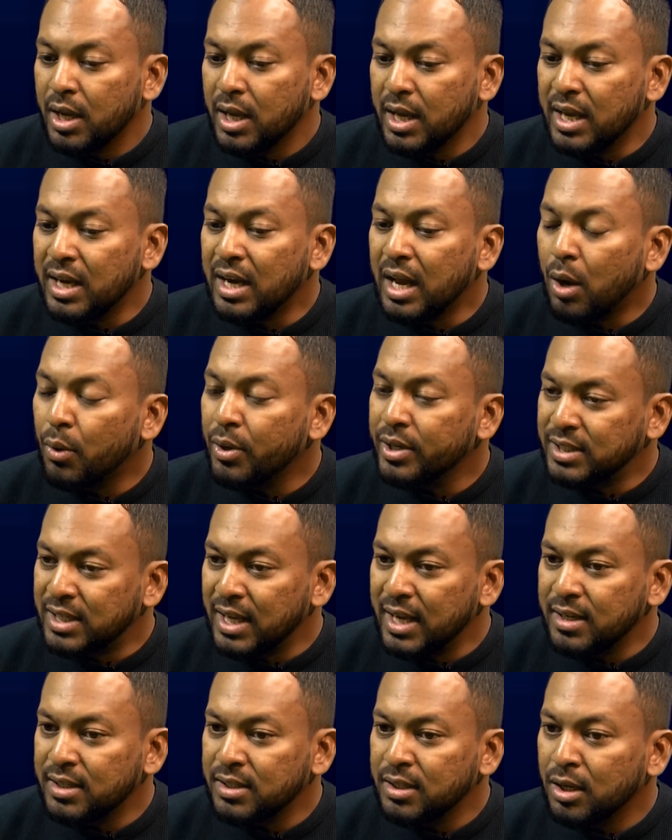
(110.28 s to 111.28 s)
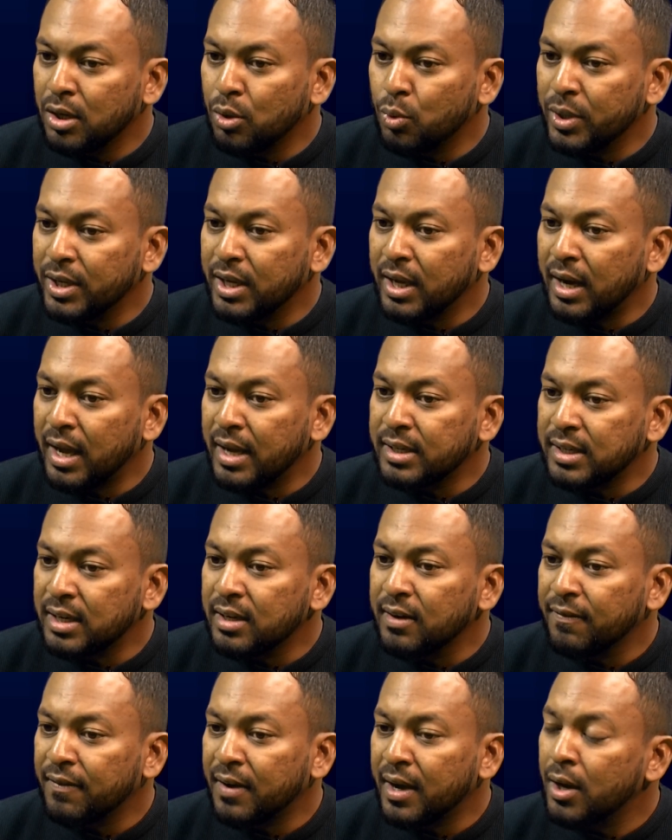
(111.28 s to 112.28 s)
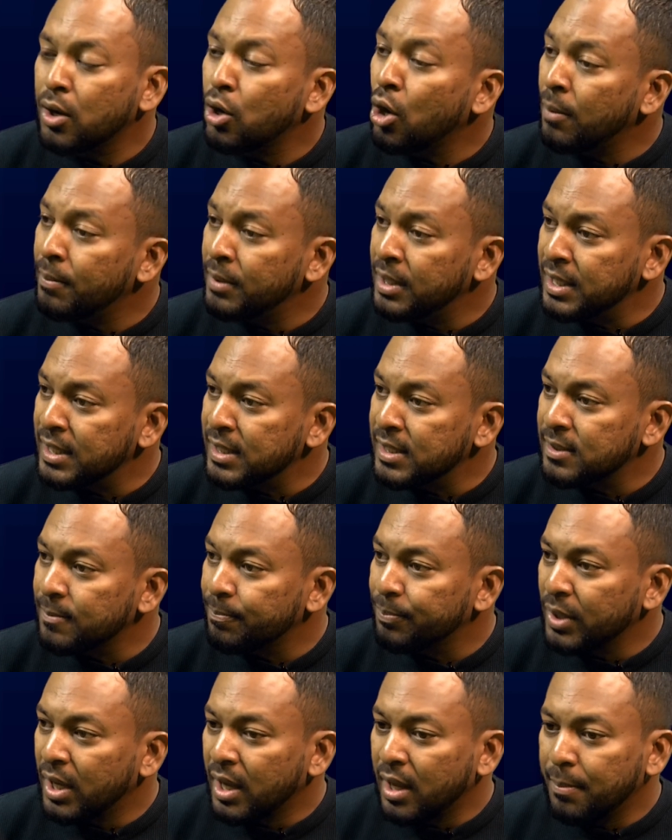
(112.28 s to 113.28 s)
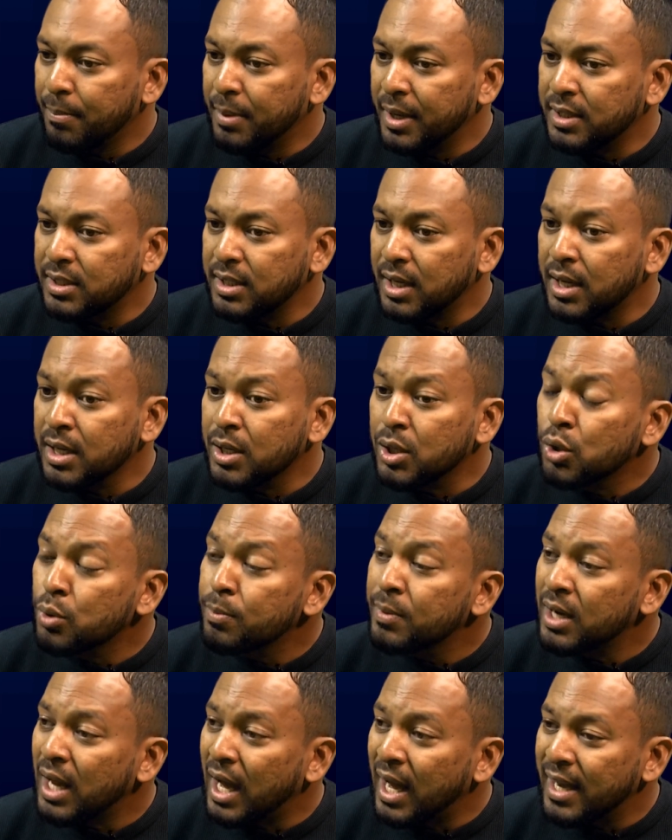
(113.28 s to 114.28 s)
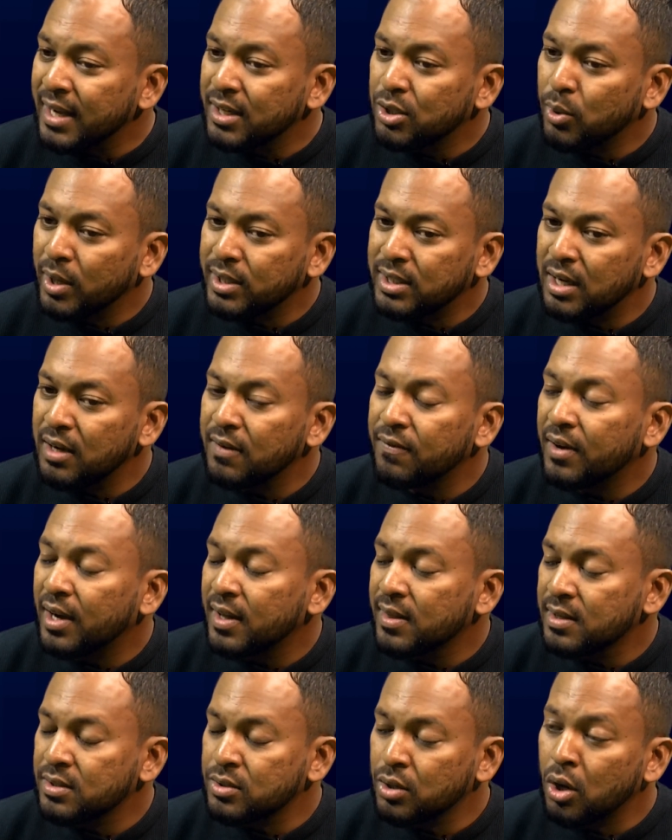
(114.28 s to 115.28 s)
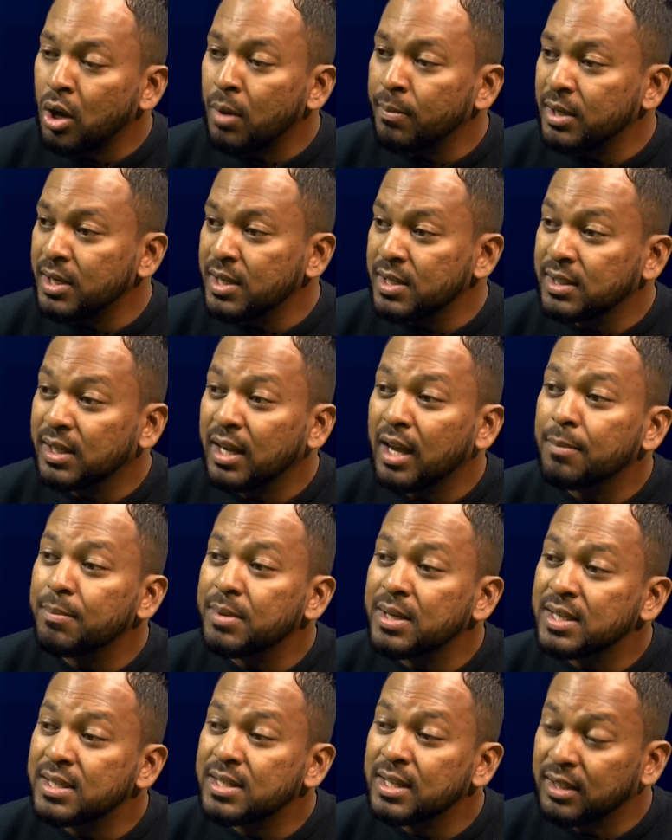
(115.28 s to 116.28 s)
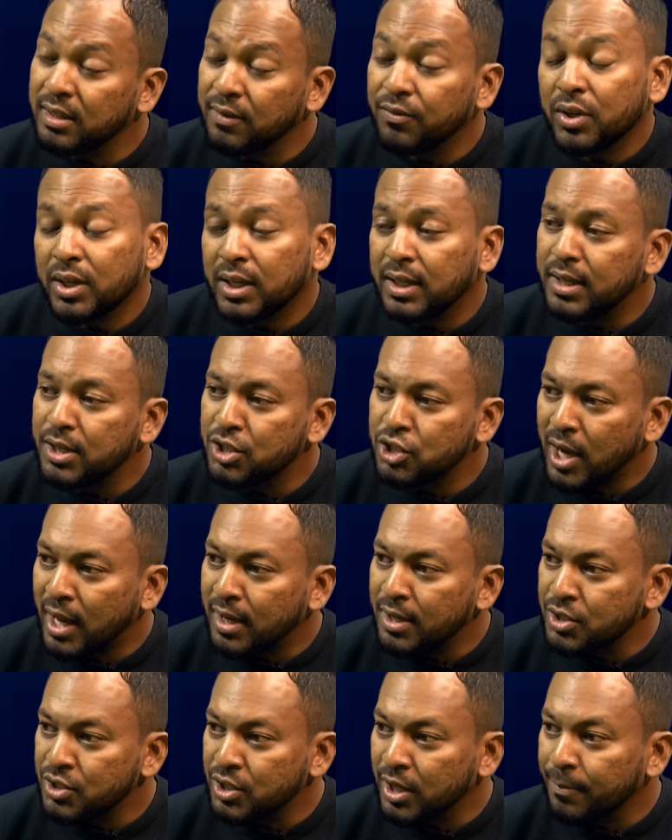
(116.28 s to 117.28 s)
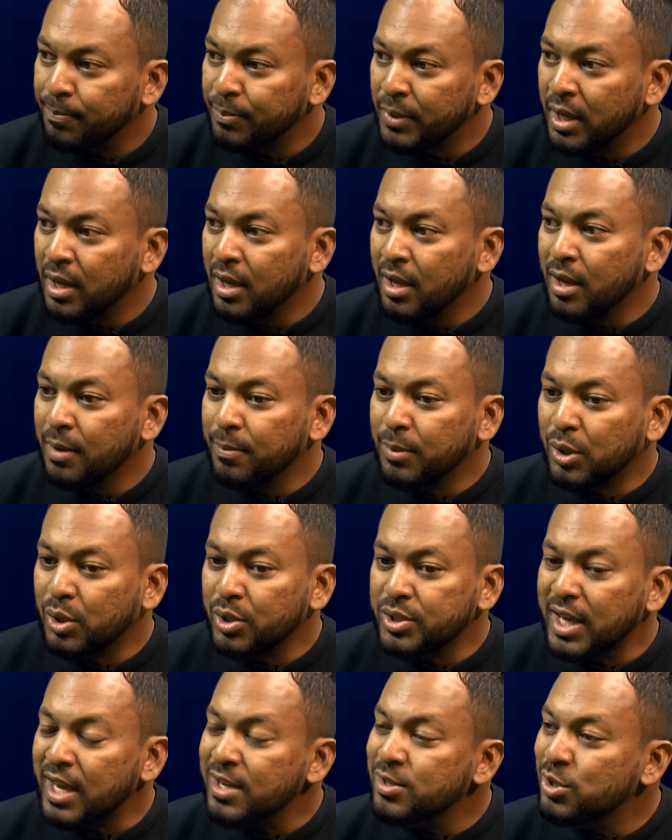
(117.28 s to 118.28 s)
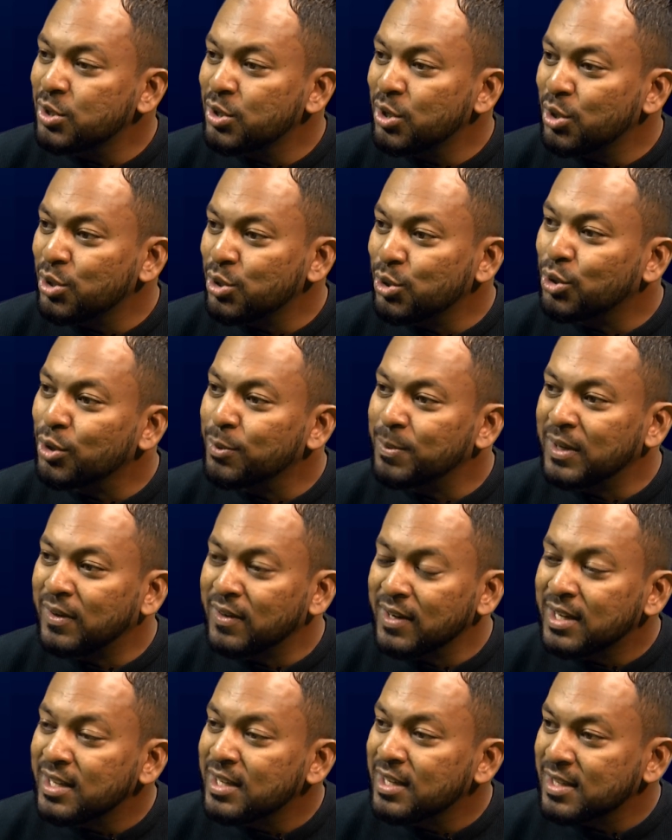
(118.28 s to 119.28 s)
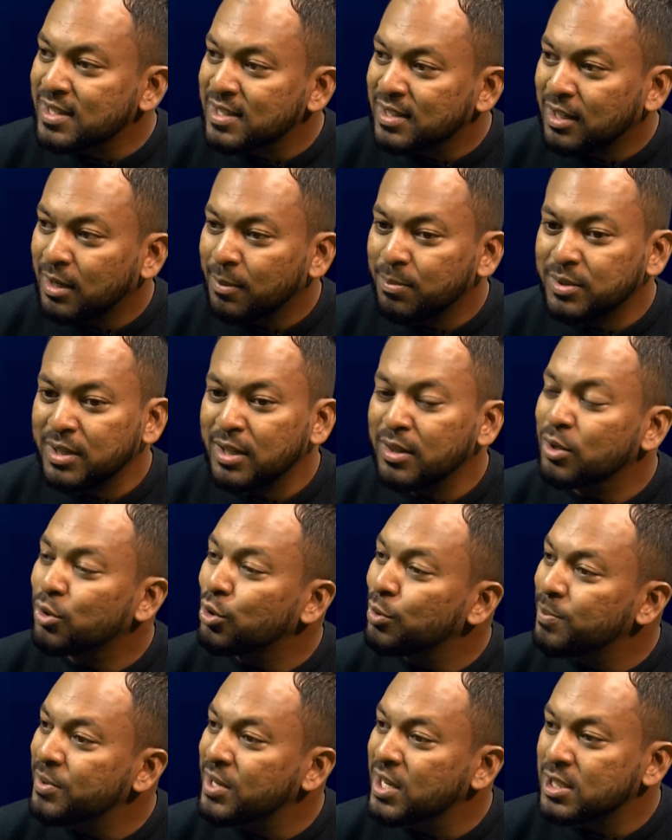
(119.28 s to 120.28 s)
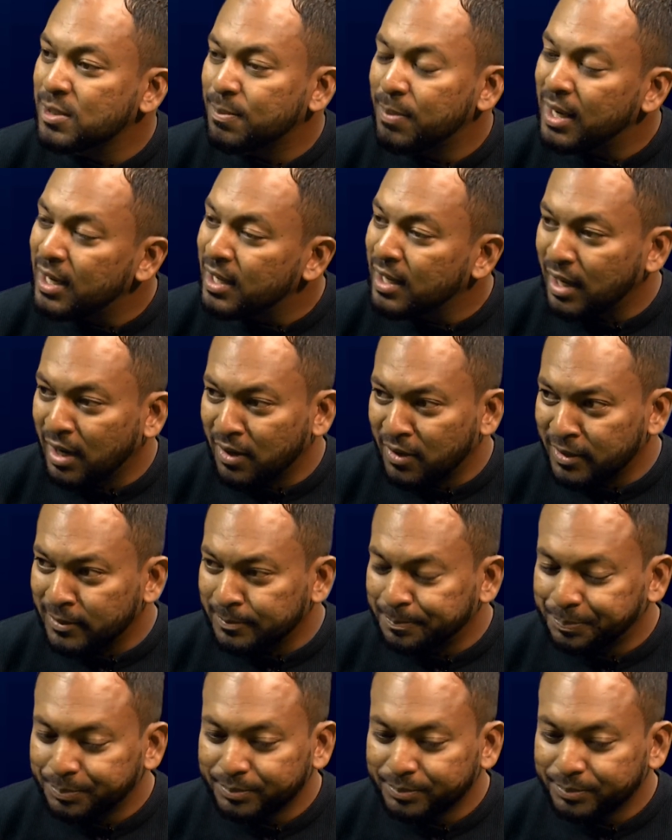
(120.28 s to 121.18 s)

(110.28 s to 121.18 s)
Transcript: in our data we can identify anomalies, but a human eye to identify these anomalies can be significantly challenging, because as you know, you could be reading a script and there could be a spelling error,